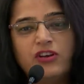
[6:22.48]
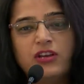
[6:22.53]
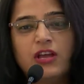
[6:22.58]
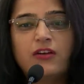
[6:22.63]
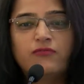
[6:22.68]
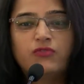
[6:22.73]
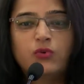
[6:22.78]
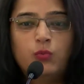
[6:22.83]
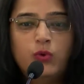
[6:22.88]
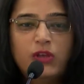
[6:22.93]
day
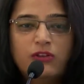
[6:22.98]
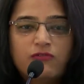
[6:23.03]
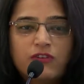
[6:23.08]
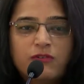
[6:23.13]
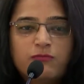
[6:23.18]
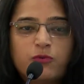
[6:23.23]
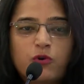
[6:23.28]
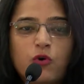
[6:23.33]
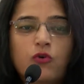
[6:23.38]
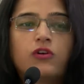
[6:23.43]
of the week,
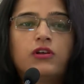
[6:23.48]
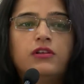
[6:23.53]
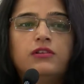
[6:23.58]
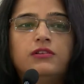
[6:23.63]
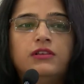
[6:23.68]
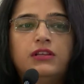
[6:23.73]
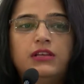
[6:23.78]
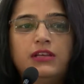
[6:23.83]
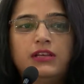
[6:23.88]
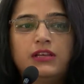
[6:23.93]
we've
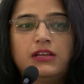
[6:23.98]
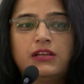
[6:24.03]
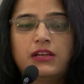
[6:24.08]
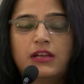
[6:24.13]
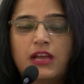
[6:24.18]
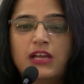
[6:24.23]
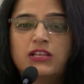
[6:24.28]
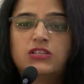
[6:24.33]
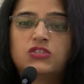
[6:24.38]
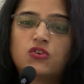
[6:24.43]
broken the
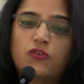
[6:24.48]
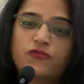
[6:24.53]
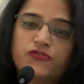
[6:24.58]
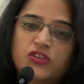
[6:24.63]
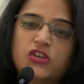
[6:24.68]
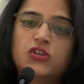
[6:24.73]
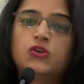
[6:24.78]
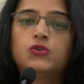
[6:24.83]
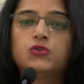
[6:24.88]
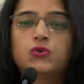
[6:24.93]
kids of
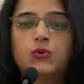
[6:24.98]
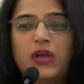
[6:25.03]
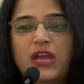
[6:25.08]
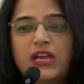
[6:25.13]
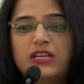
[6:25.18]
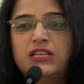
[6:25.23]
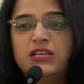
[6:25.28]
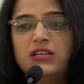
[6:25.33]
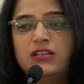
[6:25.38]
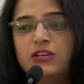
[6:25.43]
zero to
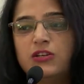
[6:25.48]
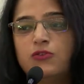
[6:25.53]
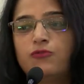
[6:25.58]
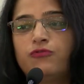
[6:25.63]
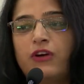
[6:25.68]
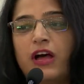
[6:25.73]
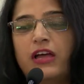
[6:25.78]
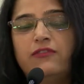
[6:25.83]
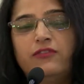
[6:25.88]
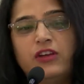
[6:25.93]
18 into
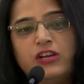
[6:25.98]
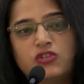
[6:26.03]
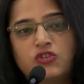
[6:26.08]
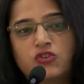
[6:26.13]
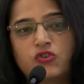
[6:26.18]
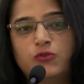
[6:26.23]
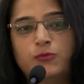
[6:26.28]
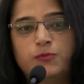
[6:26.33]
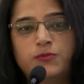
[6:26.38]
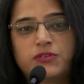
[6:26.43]
five age
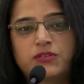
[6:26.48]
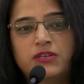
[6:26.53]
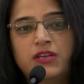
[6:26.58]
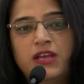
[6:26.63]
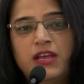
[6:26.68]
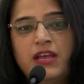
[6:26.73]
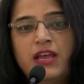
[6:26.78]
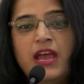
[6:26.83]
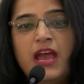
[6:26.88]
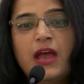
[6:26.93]
groups.
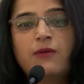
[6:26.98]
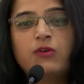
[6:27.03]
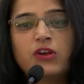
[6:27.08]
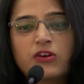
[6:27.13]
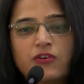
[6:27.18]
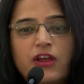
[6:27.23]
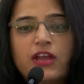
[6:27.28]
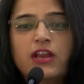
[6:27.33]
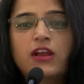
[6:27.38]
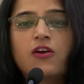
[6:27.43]
And we're
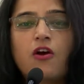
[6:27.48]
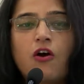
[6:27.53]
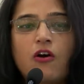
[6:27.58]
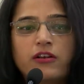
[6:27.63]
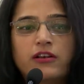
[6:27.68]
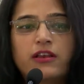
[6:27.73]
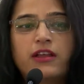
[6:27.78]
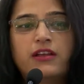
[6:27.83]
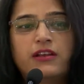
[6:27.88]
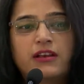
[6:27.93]
creating
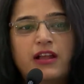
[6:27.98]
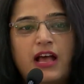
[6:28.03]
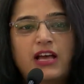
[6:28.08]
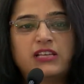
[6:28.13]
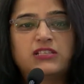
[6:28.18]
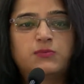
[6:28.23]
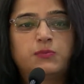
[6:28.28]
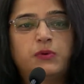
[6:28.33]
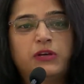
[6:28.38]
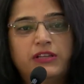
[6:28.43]
content
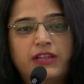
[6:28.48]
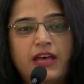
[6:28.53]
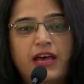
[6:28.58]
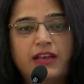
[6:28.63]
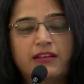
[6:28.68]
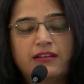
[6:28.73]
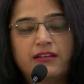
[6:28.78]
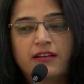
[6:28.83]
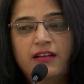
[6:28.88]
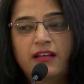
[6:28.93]
as per
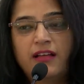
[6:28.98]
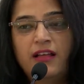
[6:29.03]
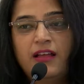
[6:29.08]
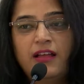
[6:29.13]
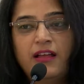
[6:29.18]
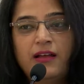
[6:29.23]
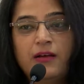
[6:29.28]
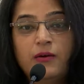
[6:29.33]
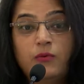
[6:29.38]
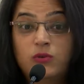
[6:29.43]
that.
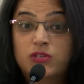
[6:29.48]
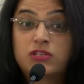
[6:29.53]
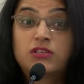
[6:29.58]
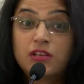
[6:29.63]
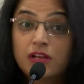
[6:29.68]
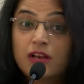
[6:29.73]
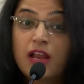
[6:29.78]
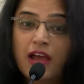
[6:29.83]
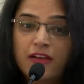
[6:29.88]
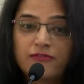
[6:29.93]
We
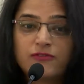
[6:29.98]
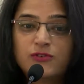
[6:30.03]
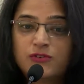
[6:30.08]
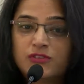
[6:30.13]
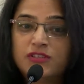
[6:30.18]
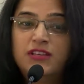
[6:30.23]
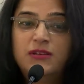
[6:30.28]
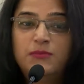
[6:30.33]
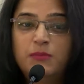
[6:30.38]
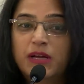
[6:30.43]
still have to
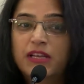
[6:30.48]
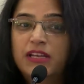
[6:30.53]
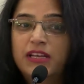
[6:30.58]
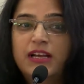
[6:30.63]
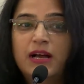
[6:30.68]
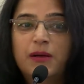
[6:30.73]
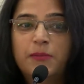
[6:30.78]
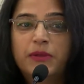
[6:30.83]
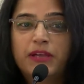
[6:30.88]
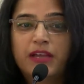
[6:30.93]
see money
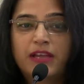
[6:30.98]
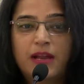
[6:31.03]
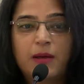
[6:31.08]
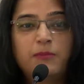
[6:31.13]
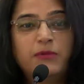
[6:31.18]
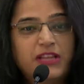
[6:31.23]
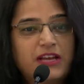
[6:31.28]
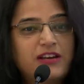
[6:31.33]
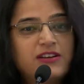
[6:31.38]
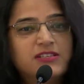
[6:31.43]
coming in. I
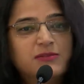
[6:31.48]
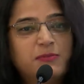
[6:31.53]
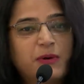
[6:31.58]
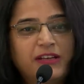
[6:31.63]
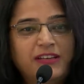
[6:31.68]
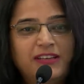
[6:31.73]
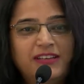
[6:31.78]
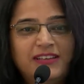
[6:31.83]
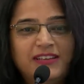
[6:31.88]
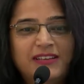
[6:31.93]
mean, there is
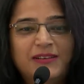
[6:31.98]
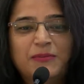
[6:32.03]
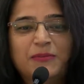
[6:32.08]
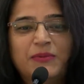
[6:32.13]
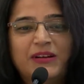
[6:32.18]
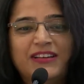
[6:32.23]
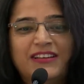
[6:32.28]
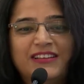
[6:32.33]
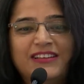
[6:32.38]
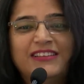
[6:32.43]
money,
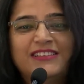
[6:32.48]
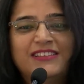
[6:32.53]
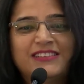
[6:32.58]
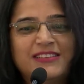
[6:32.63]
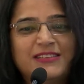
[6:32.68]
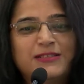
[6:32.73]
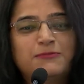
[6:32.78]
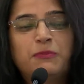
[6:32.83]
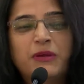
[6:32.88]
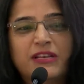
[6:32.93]
but it's,
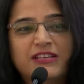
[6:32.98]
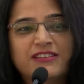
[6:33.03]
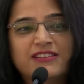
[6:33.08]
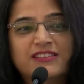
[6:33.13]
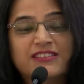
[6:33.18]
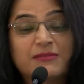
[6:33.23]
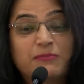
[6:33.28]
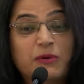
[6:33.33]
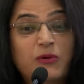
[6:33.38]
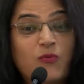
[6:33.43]
it's
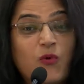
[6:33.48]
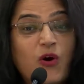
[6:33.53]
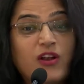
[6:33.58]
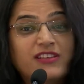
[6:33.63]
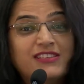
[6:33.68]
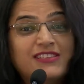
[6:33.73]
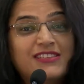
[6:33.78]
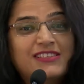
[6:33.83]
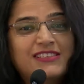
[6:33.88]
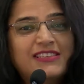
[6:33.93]
pittance. But what
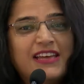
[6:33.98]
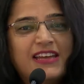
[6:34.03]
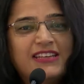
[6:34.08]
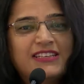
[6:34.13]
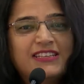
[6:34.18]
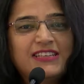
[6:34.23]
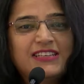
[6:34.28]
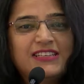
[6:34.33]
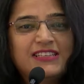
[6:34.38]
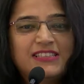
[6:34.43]
is
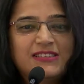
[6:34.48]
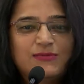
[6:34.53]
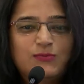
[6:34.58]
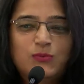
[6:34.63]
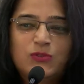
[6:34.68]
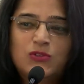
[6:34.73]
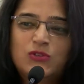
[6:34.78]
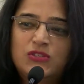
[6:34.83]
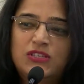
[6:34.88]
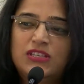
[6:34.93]
exciting is
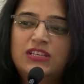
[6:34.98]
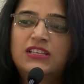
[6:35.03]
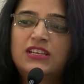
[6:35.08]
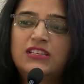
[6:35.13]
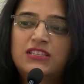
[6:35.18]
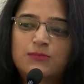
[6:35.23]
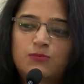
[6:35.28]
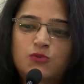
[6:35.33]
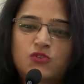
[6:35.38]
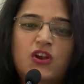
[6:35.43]
to see
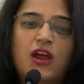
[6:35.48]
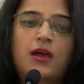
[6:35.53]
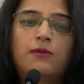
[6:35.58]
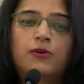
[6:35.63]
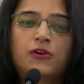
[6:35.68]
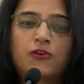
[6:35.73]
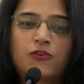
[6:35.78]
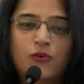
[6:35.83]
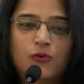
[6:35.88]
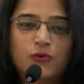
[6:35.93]
that
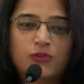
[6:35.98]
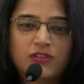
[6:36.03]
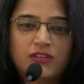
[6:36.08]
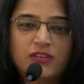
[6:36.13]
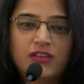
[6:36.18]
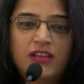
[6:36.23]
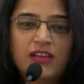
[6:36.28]
subscriber growth.